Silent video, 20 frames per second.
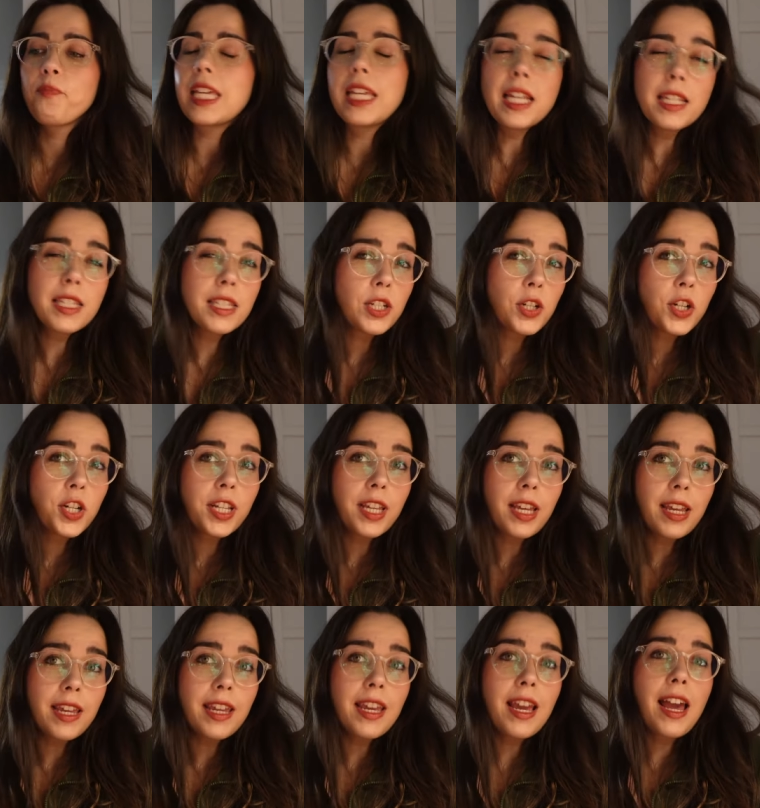
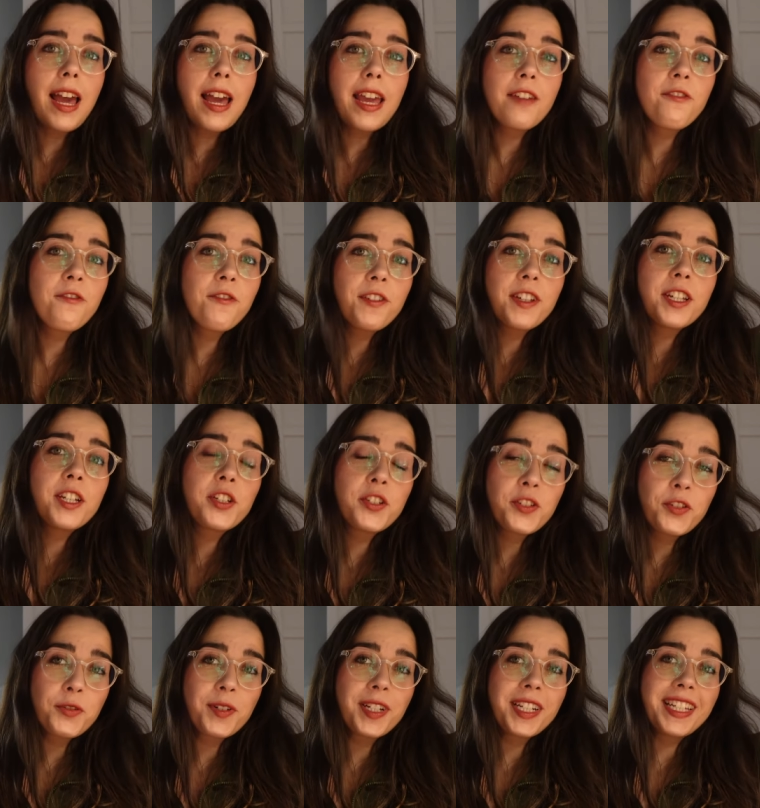Yesterday I
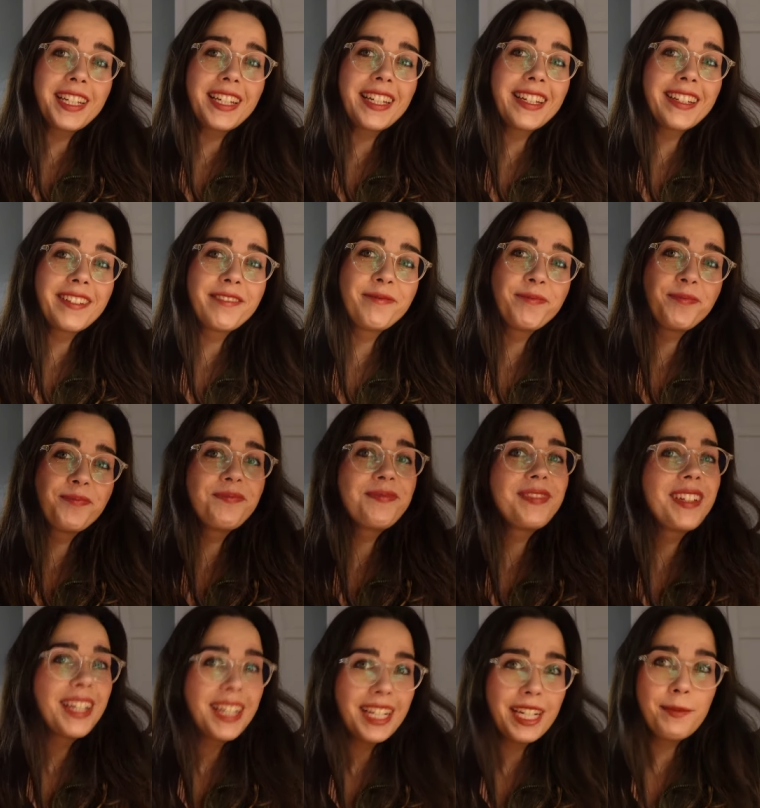finished reading
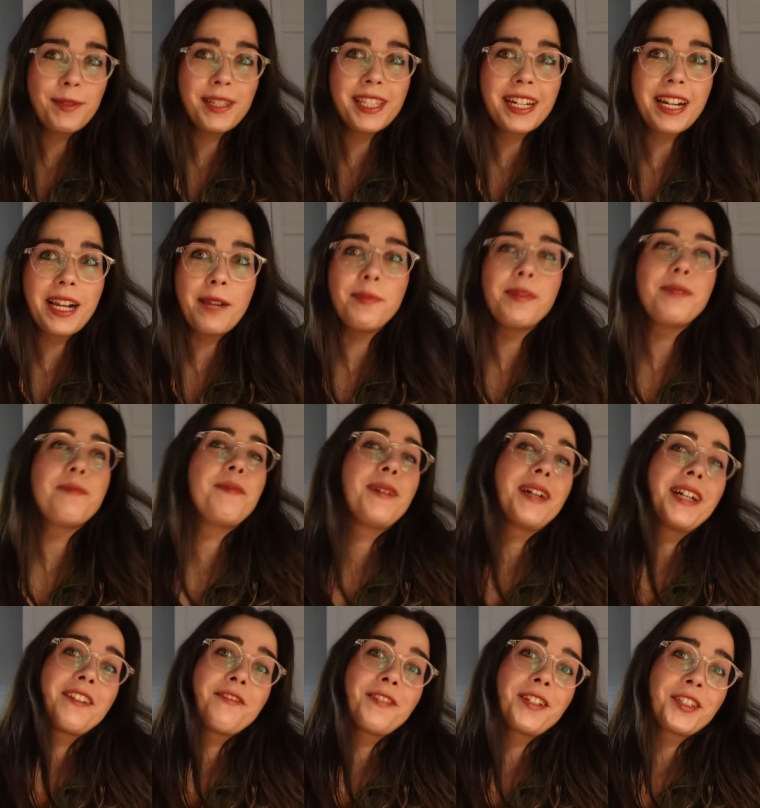Les Misérables
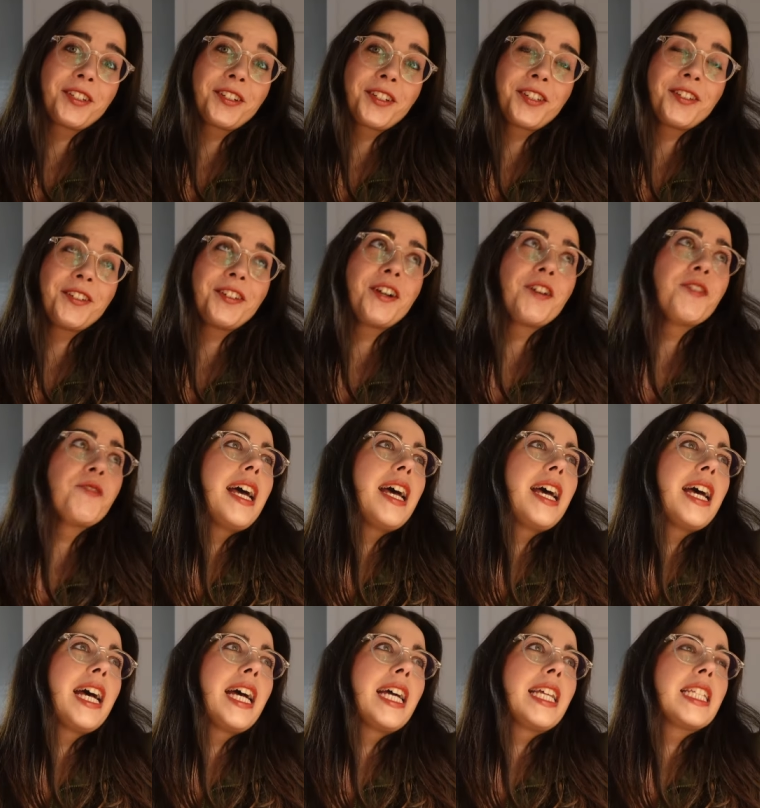by Victor Hugo,
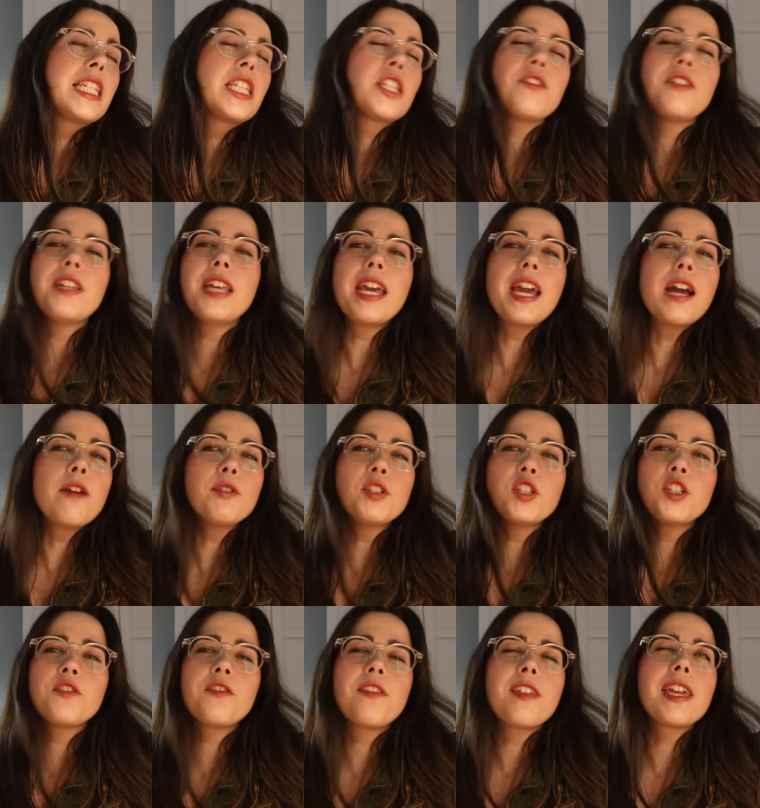and today I was
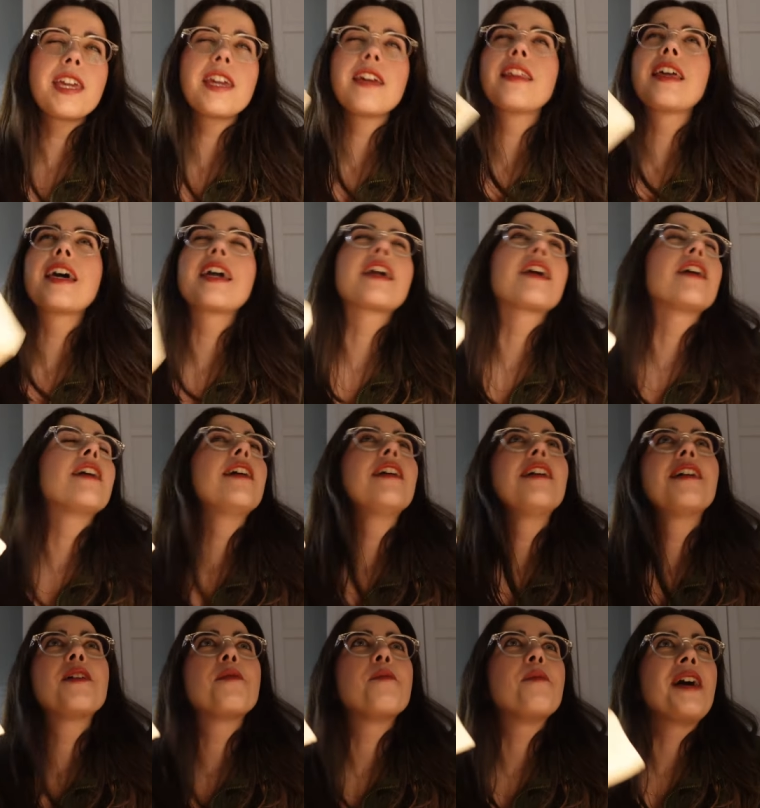just thinking like,
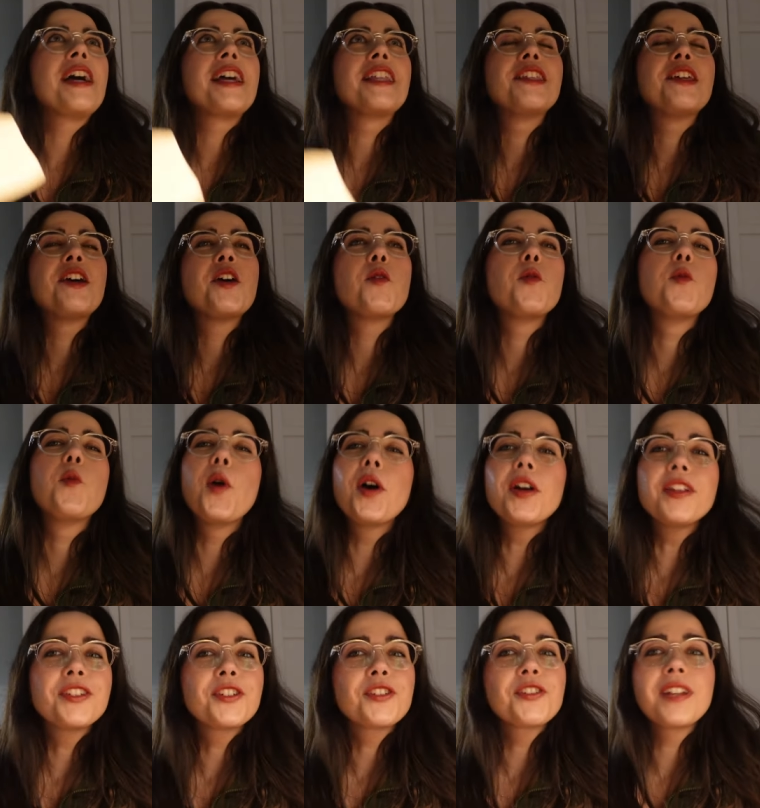ah, oh, man,
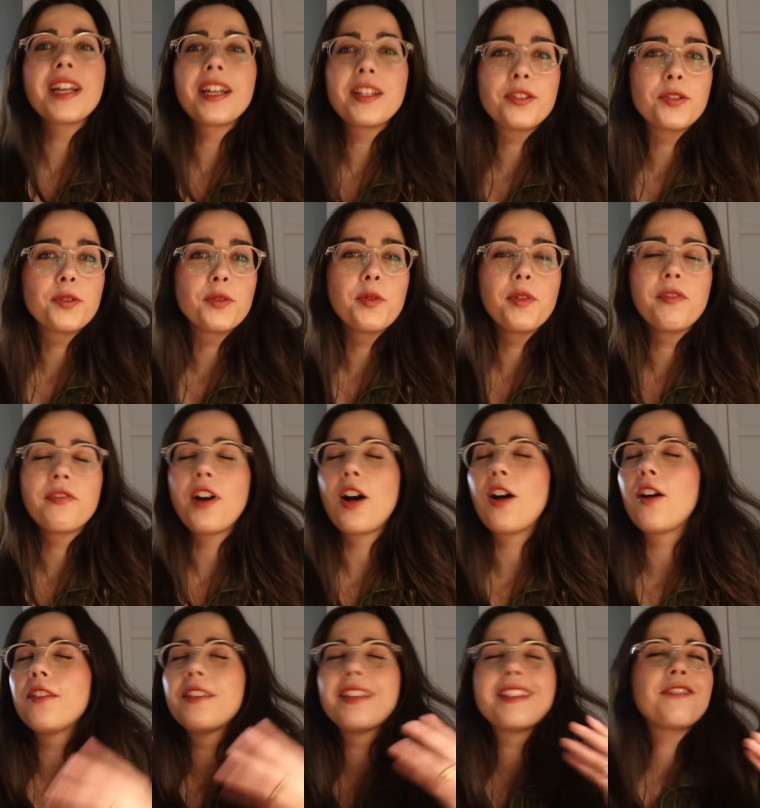what should I do with
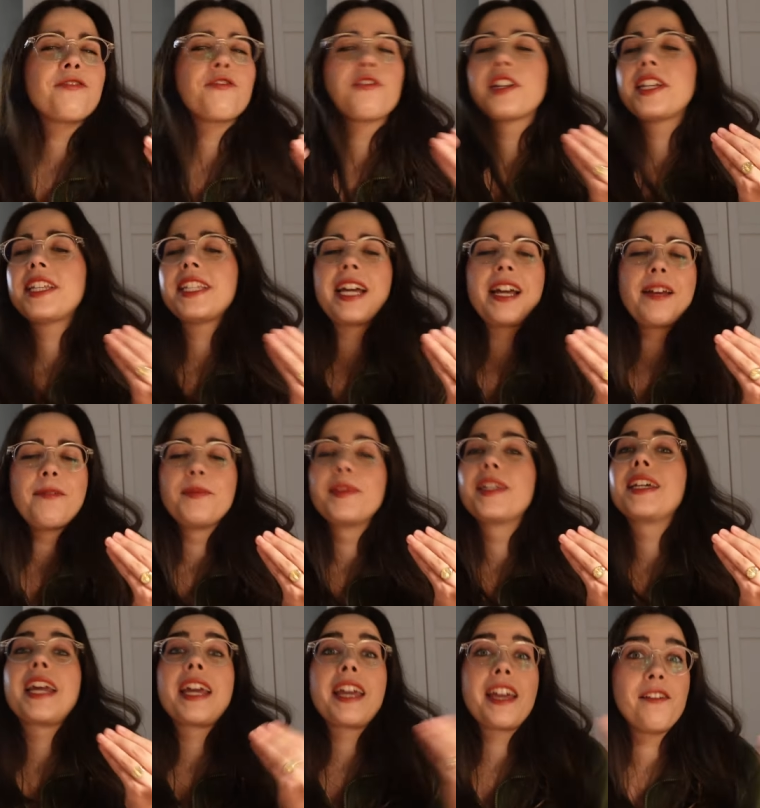all this free time
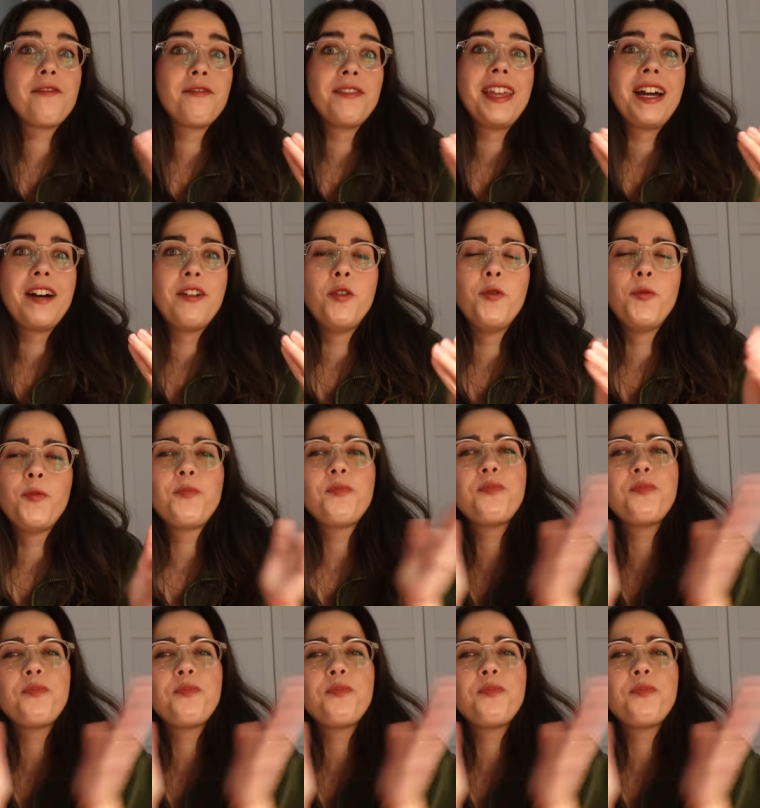that I have now?